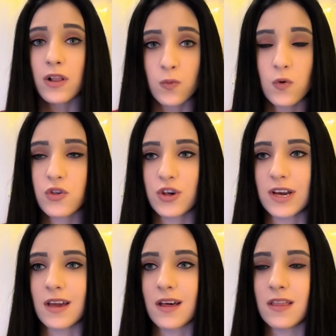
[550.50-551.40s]

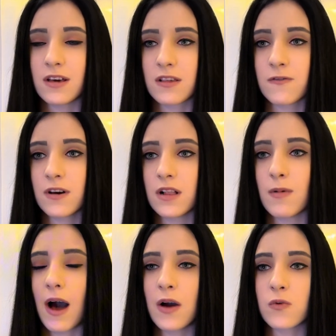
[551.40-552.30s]
watching this film.
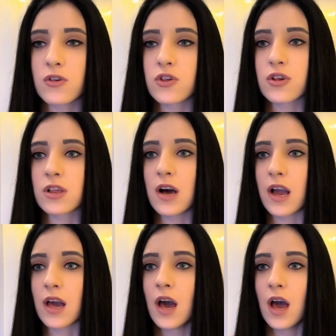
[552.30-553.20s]
I was just like,
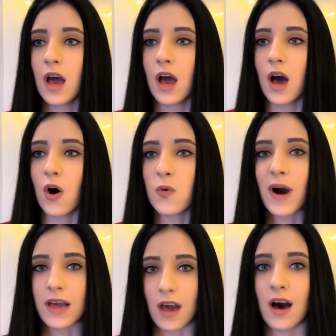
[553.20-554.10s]
oh my
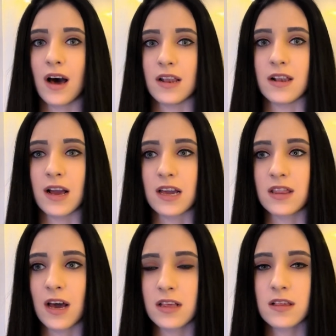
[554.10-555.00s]
god, like
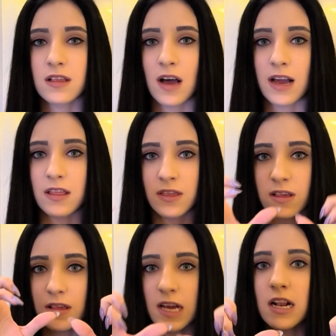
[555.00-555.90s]
that's like the
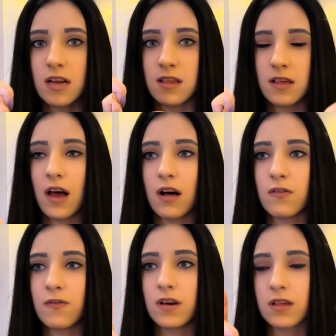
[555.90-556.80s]
scene itself
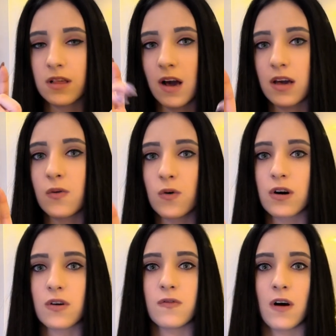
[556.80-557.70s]
is like a
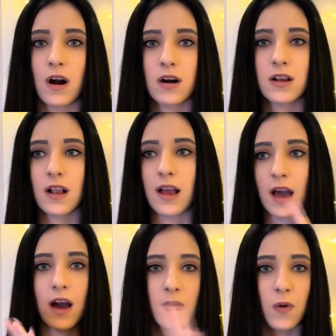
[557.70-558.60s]
work of art. Like
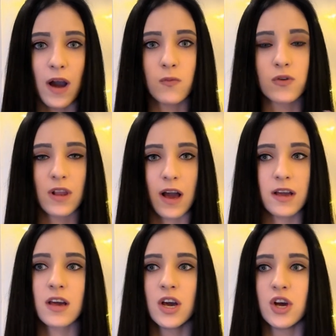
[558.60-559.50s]
I would
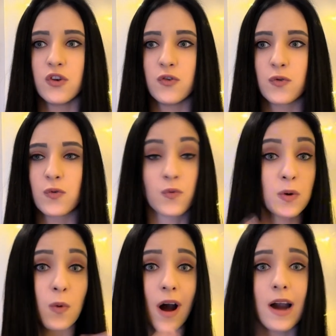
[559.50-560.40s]
like to
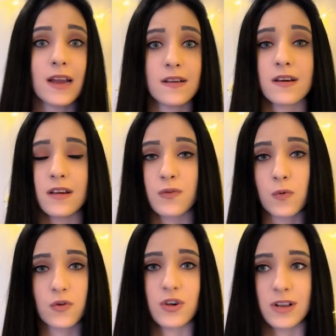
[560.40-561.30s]
rewind and
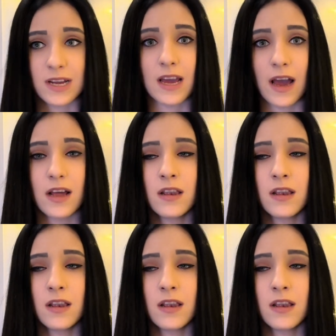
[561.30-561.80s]
watch it again,